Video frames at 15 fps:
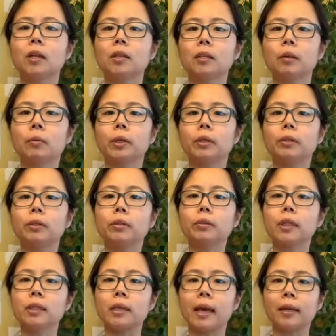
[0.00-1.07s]
So when you do
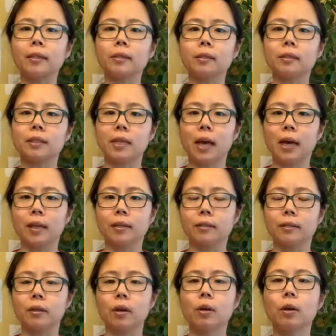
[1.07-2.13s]
this
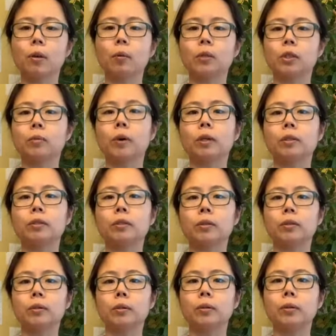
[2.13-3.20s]
exercise, what you want to
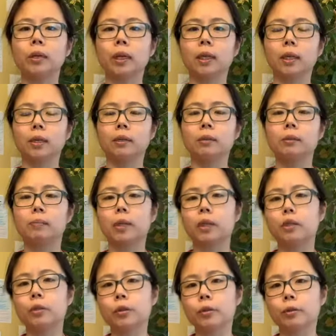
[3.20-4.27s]
do is
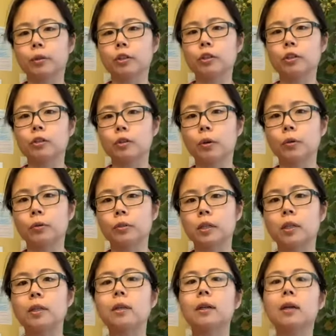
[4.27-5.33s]
make sure your
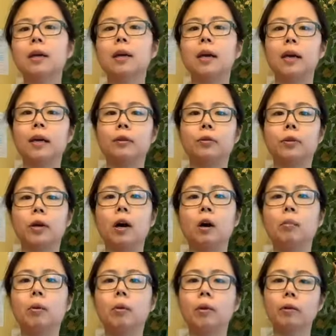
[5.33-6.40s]
shoulder and your
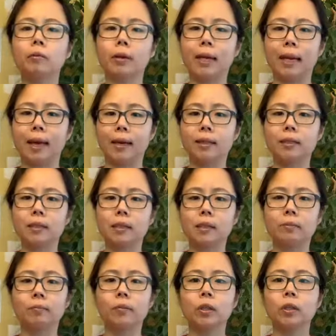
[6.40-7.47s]
elbow are relaxed.
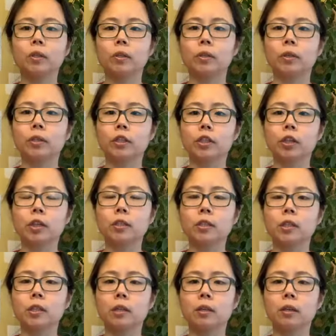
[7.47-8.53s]
So you're
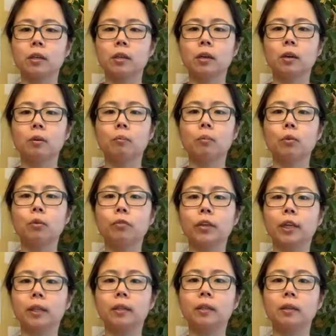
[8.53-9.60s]
just
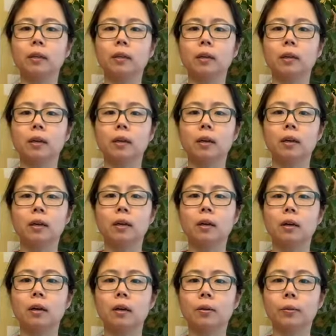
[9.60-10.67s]
moving
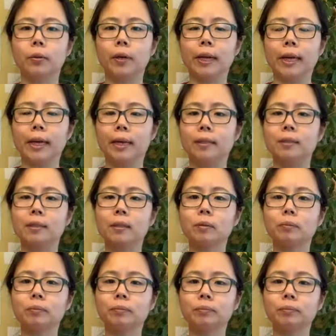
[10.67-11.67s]
your hands.